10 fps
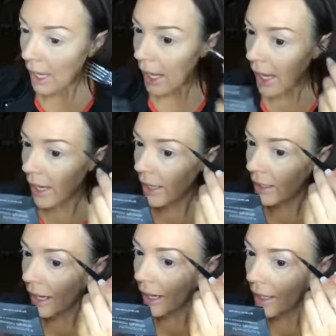And
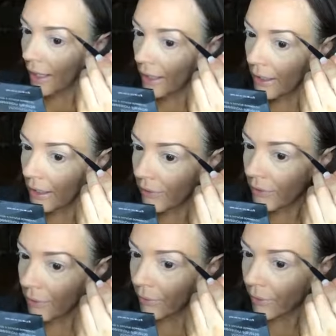I, if
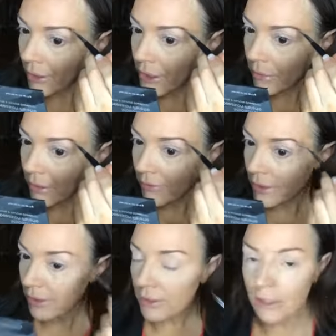you've been watching my
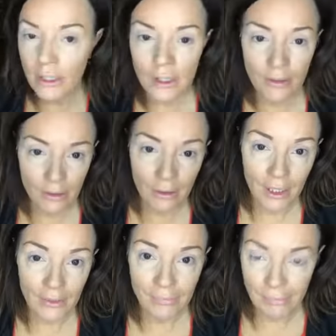videos at all, you know I
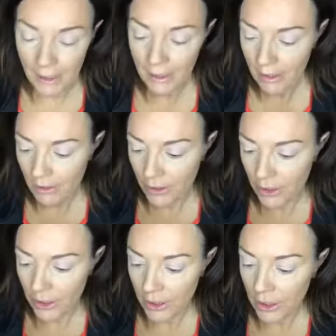have bad
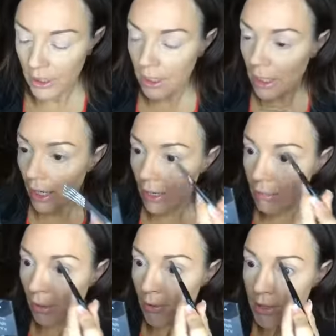allergies and I'm
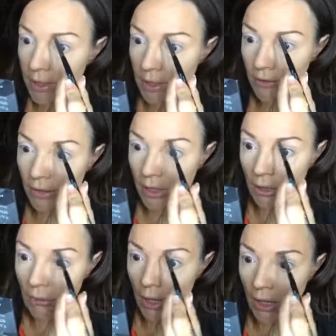always sniffling.
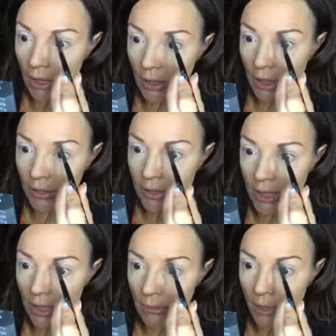Well, all of a
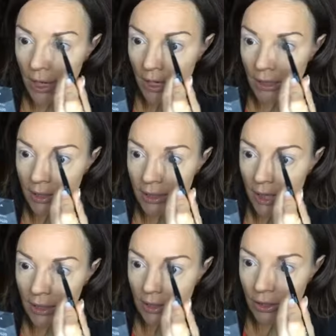sudden my eyes
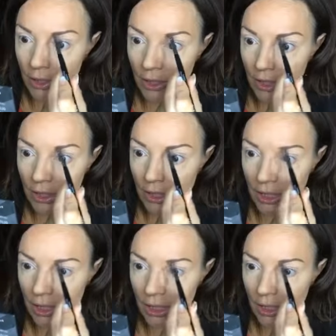kind of started
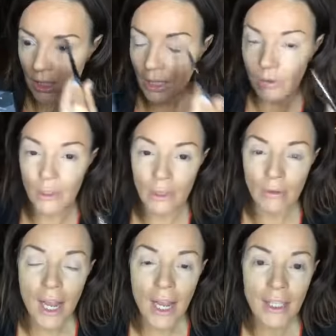itching and getting really
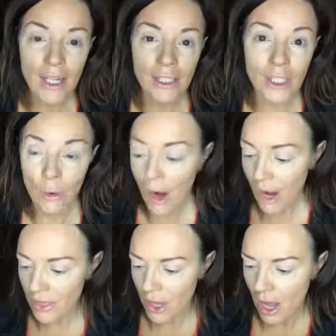red. And so I
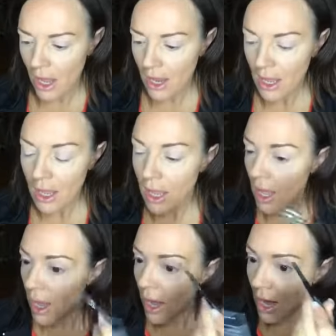thought,
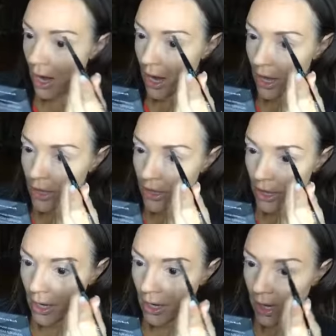I
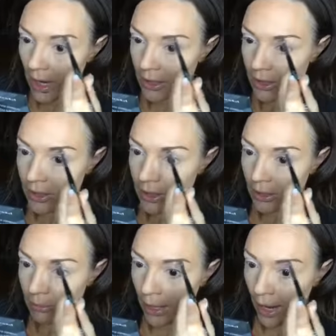thought I just,
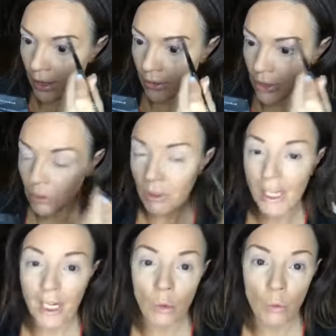my allergies were
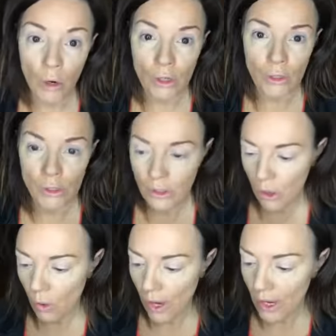getting worse,
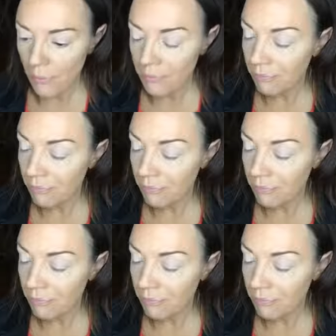okay?